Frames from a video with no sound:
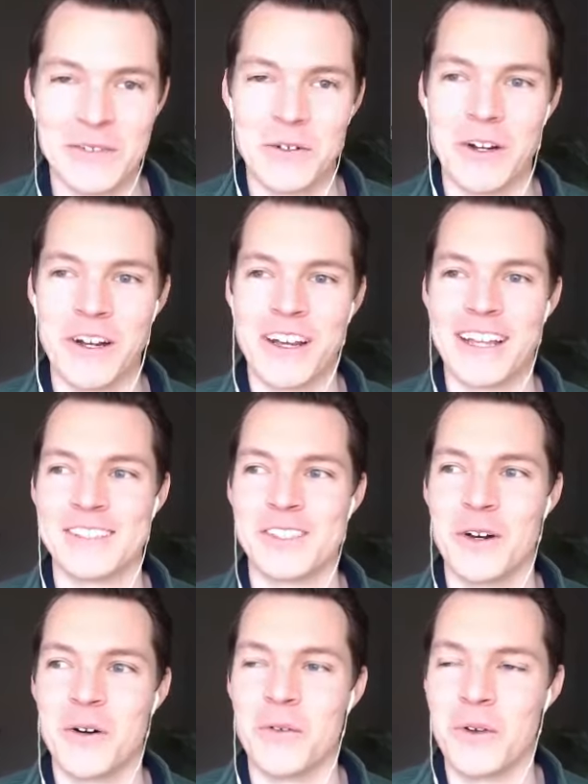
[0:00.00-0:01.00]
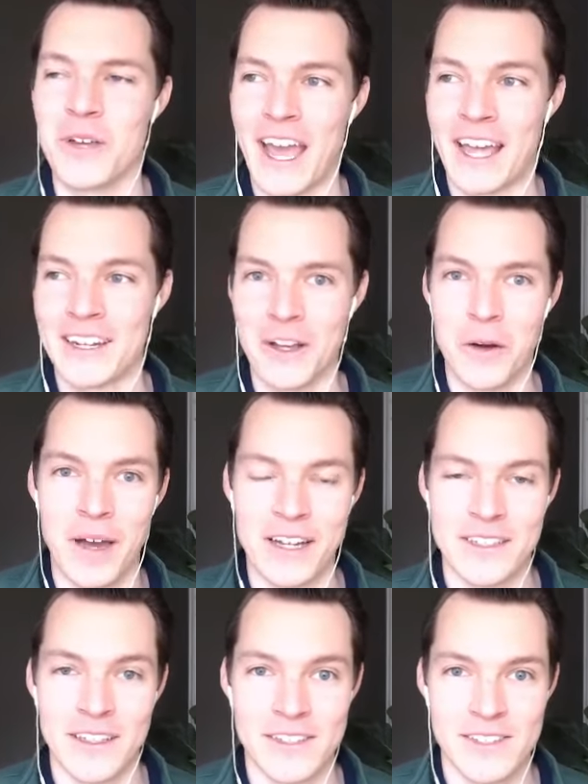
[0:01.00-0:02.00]
work. And so we had to go
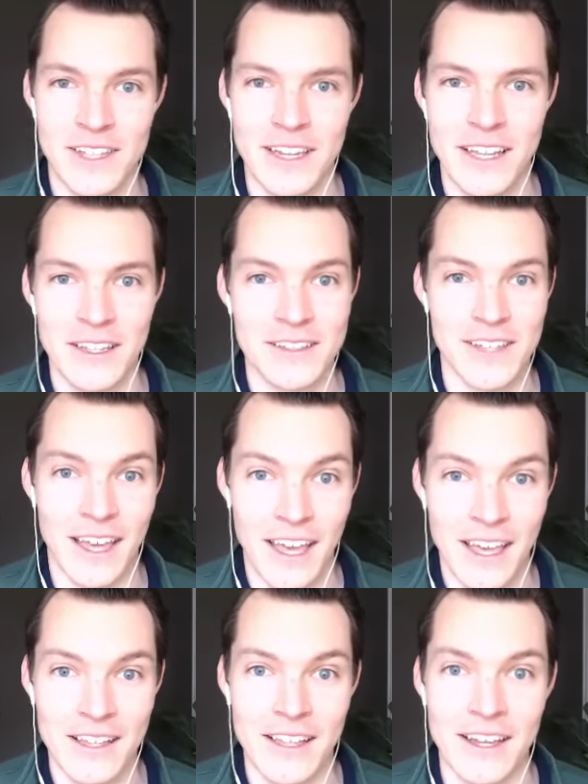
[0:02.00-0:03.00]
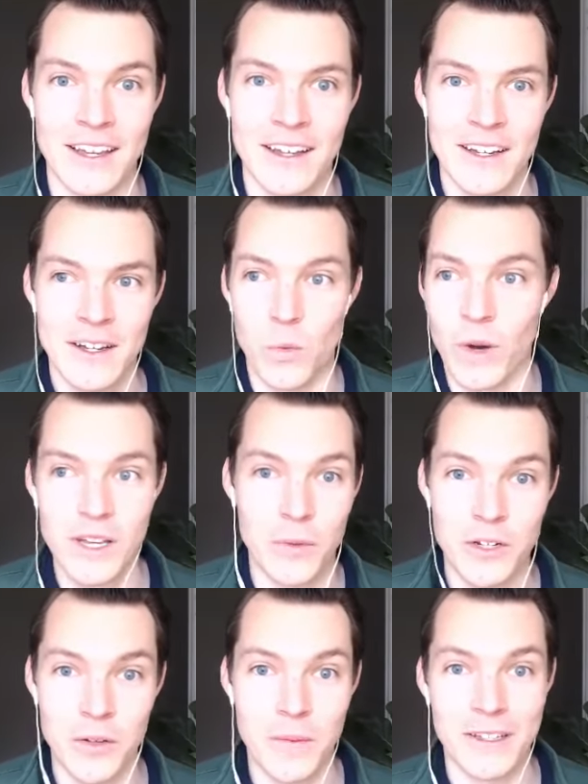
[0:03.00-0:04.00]
back to the city and say, hey, like what can we
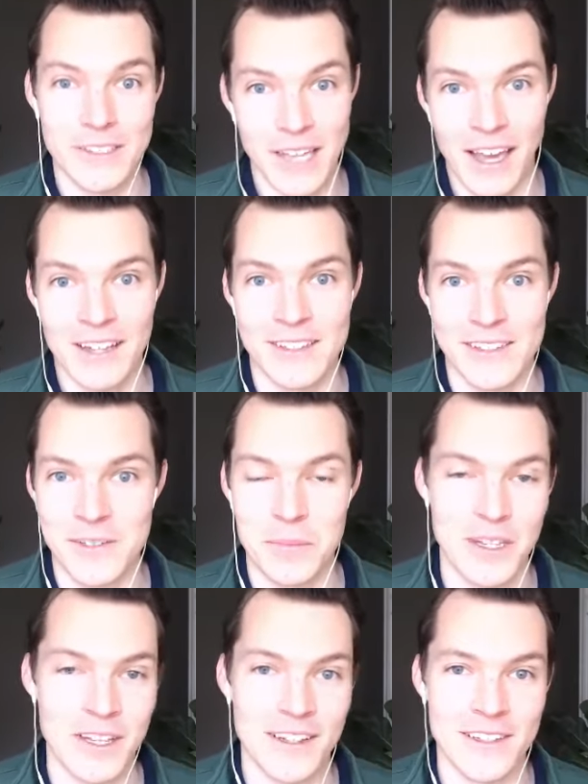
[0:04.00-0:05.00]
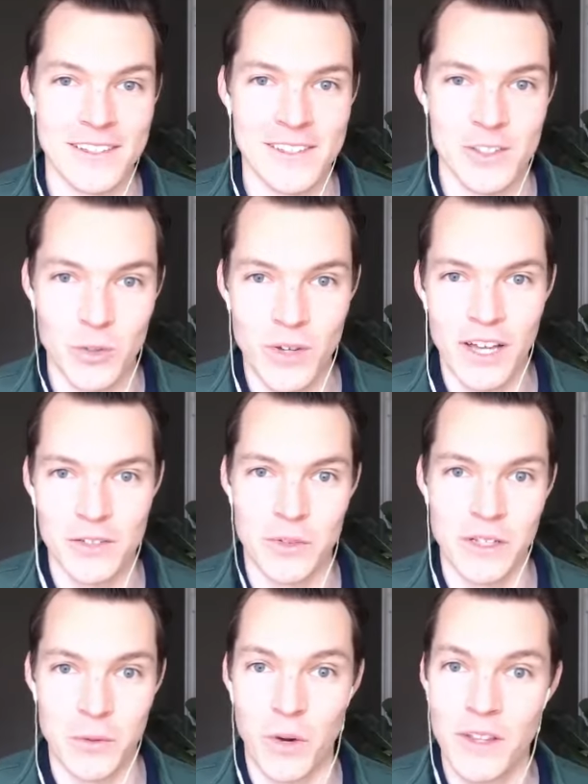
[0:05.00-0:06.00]
do about taxes because yeah. you guys
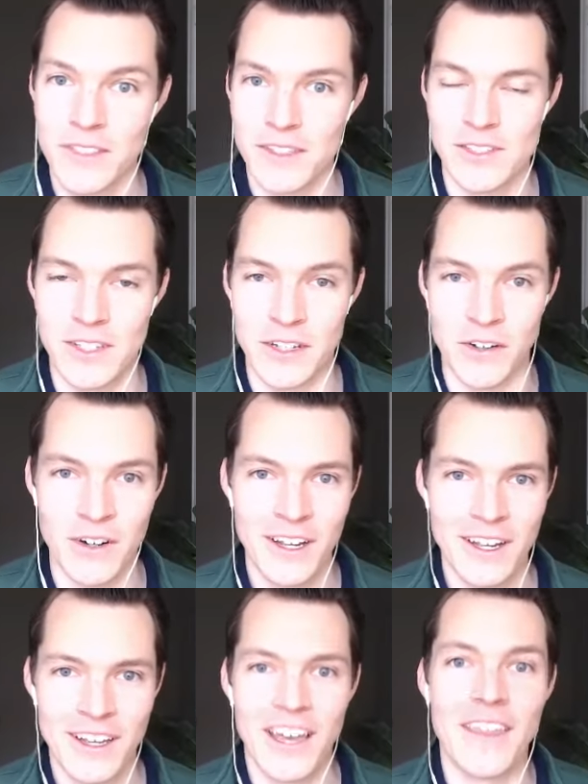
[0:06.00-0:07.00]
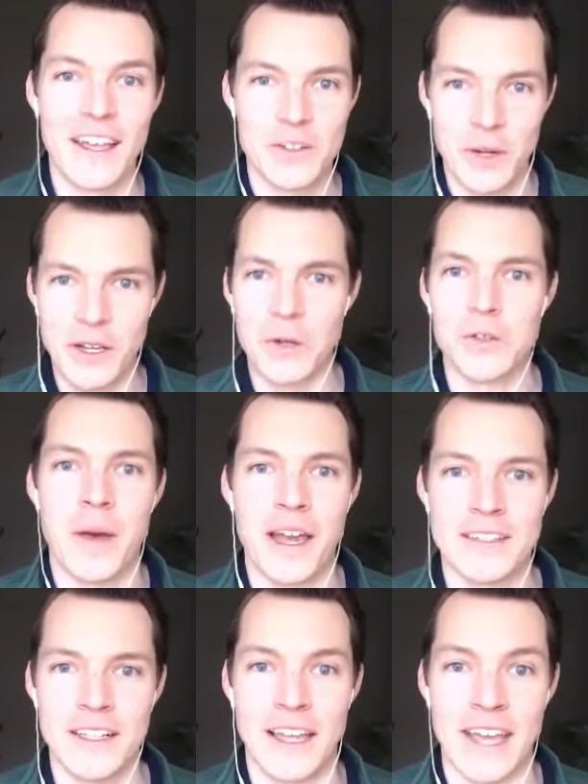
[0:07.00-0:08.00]
really want this deal and that's why it goes
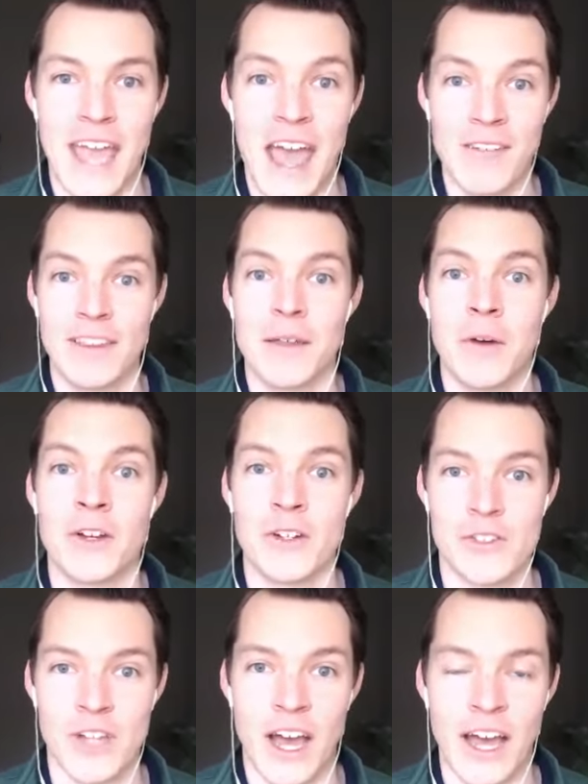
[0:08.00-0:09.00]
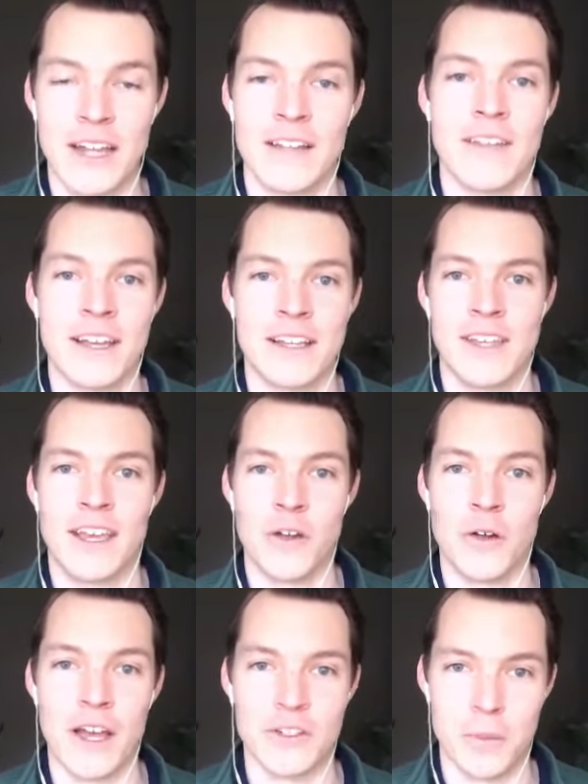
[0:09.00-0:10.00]
back to like having them on your side of like saying you
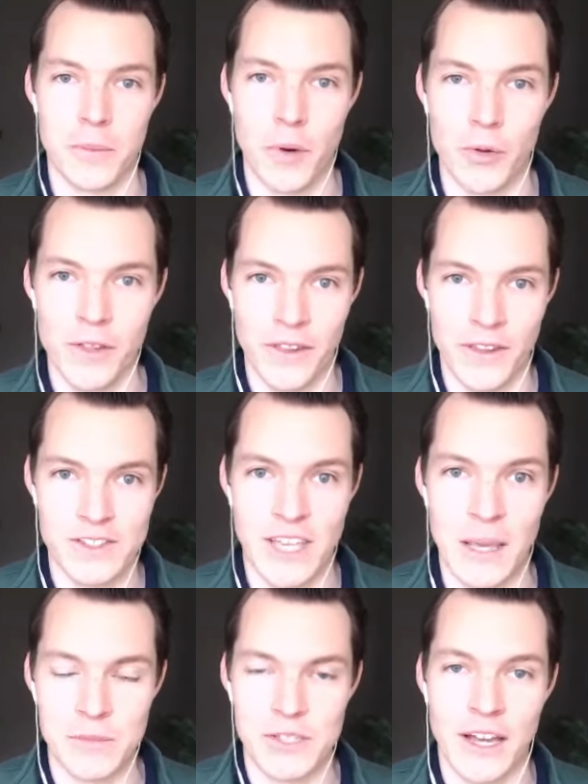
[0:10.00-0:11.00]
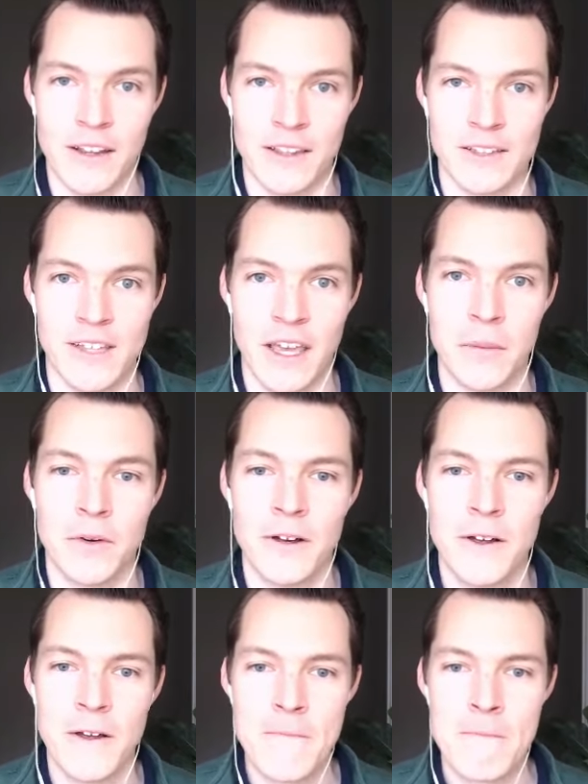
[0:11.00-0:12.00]
guys are both on the same side of the table
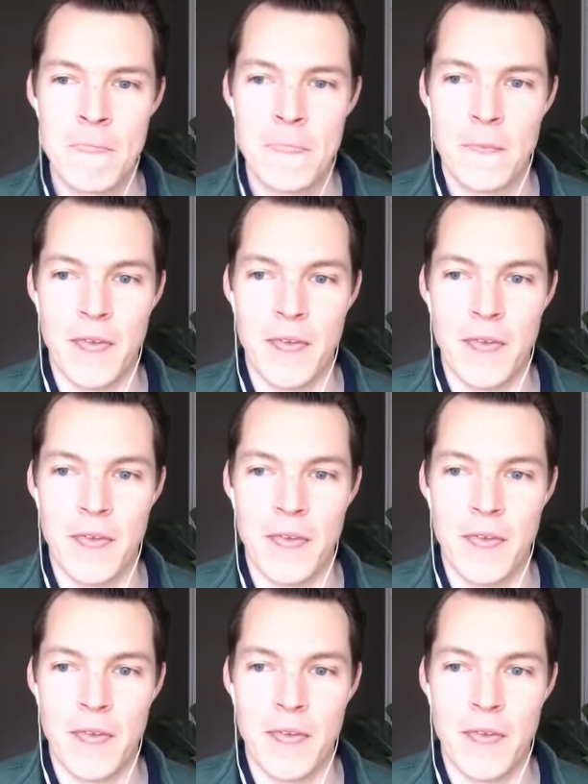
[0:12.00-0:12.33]
yeah.